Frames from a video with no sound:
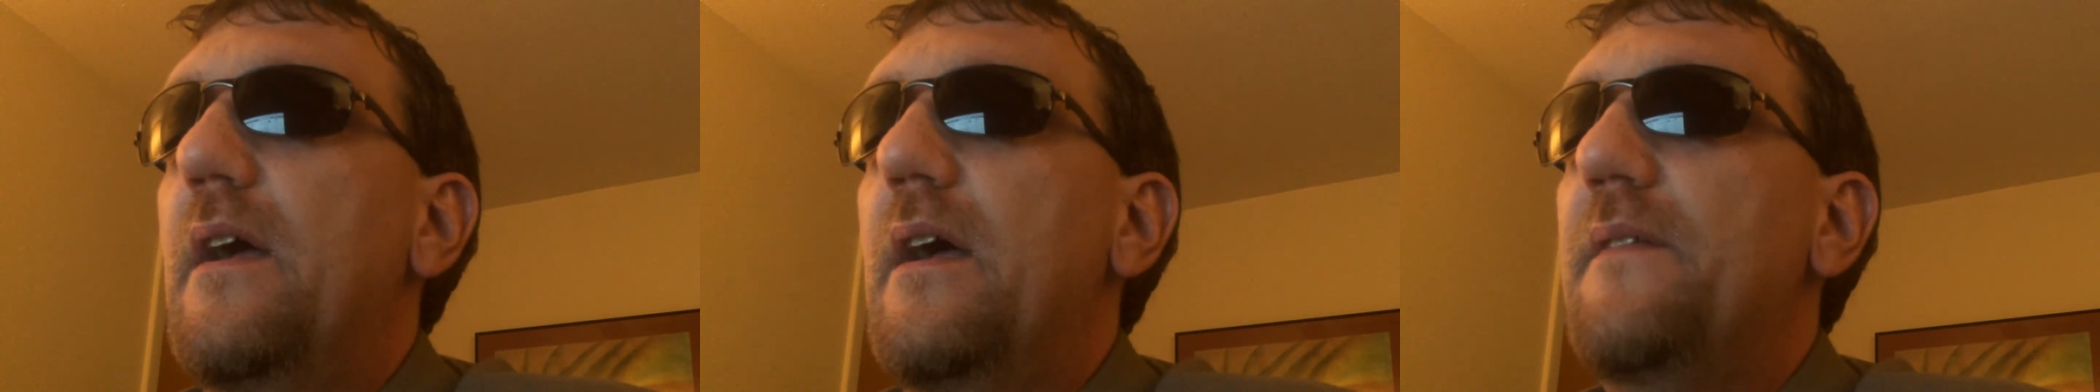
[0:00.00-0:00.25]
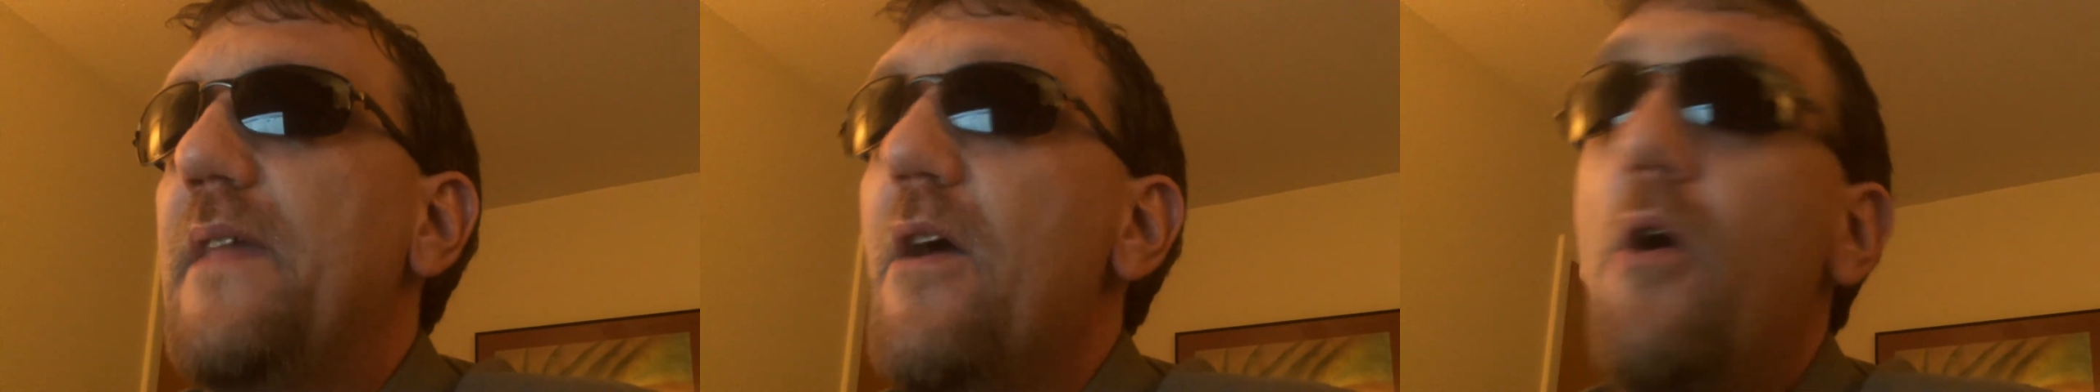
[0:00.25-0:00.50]

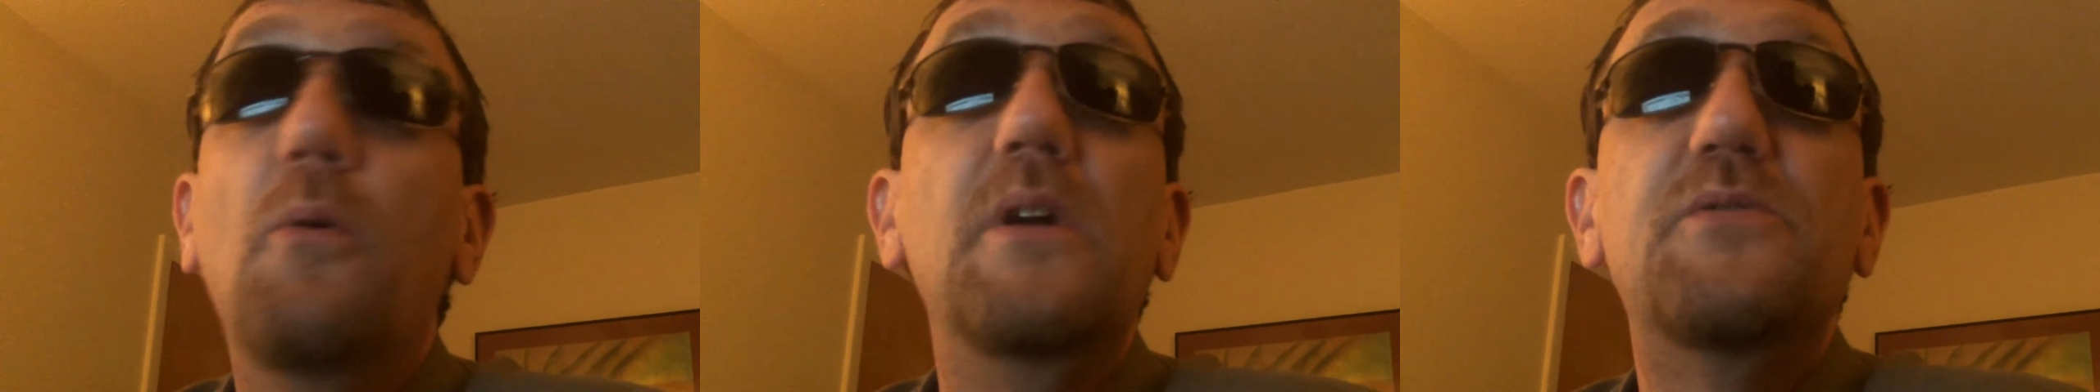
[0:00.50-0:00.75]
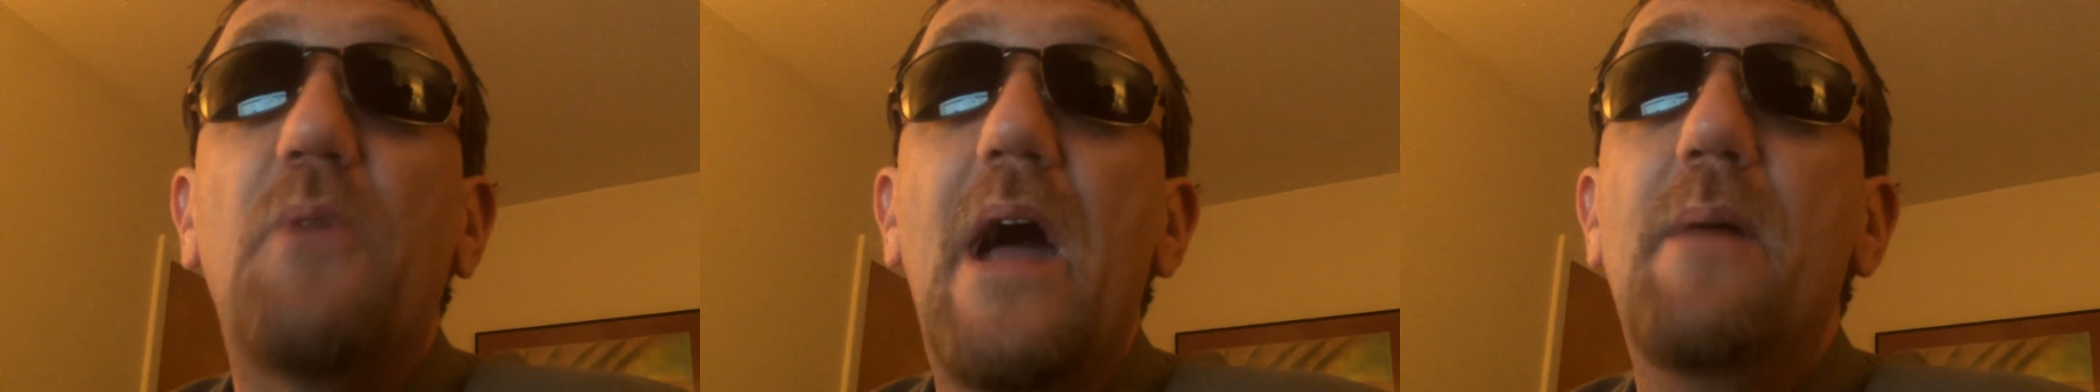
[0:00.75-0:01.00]
and they
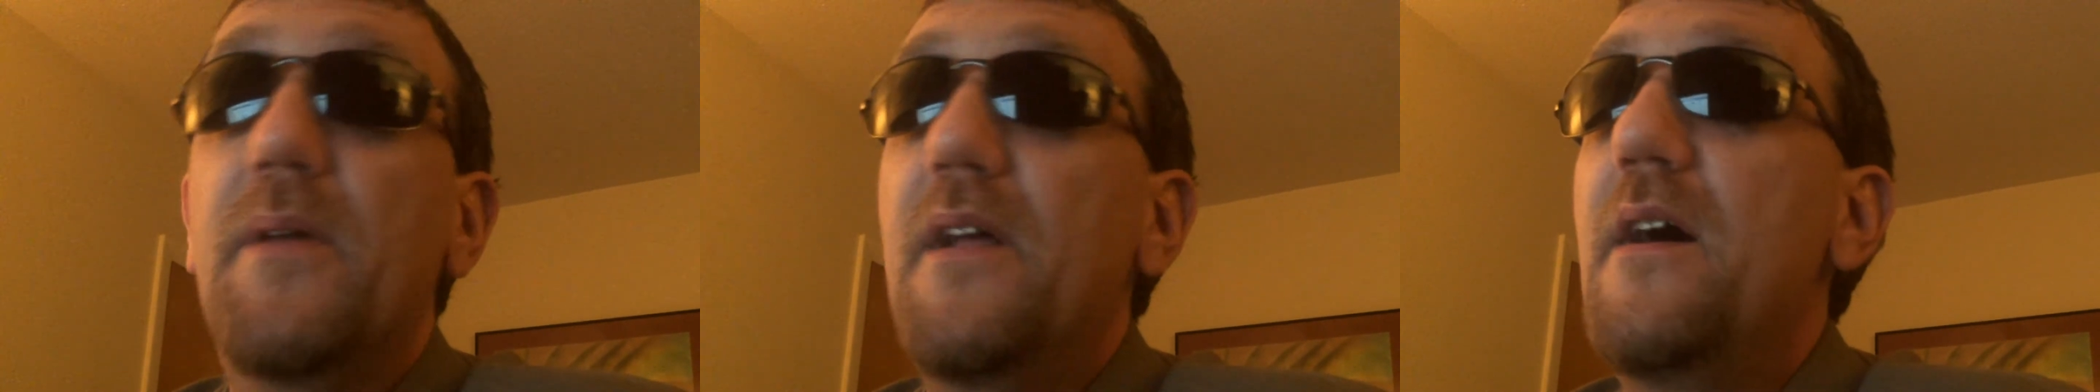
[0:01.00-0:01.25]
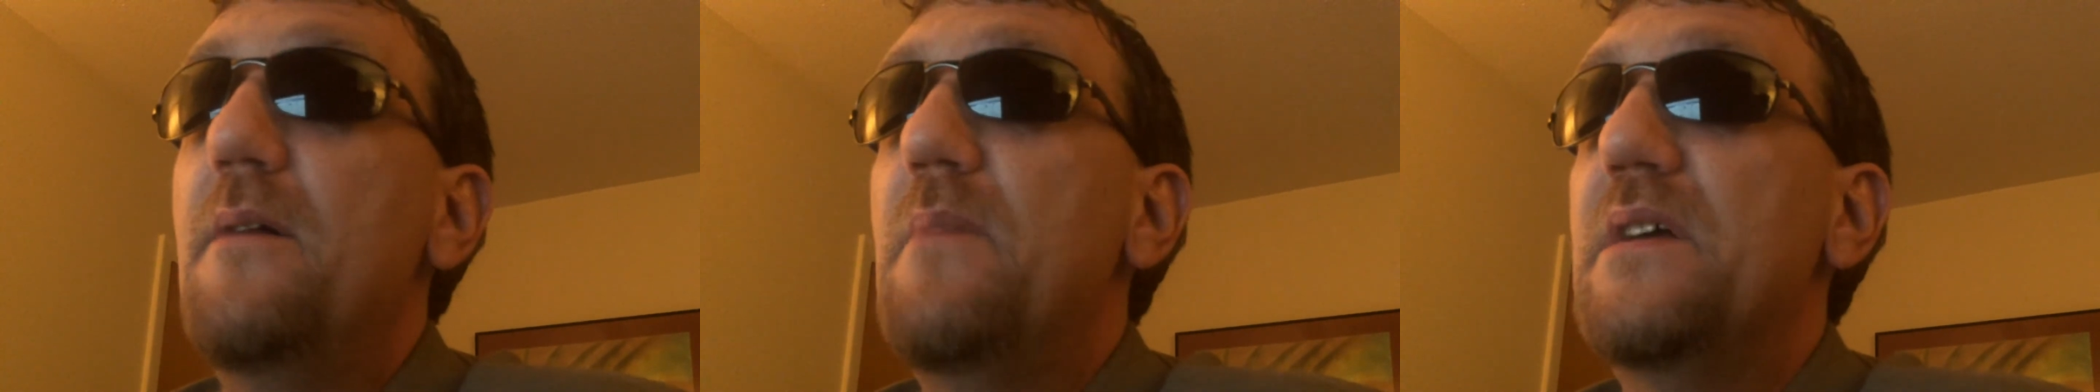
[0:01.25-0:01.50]
always wrap it
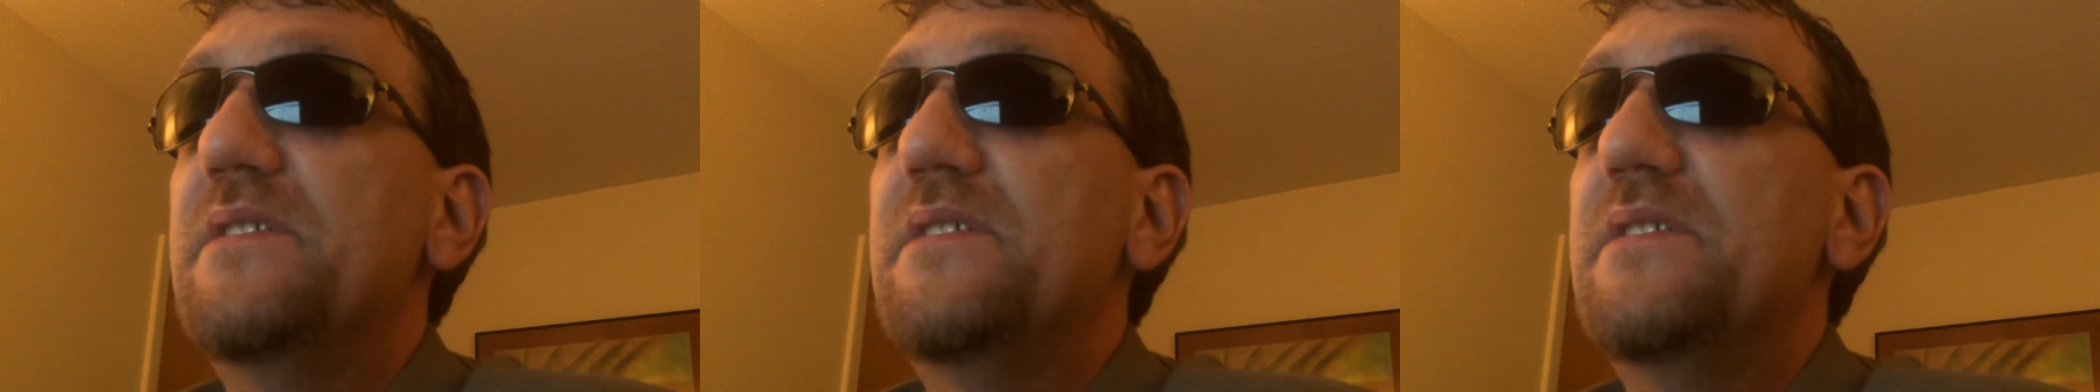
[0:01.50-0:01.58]
up by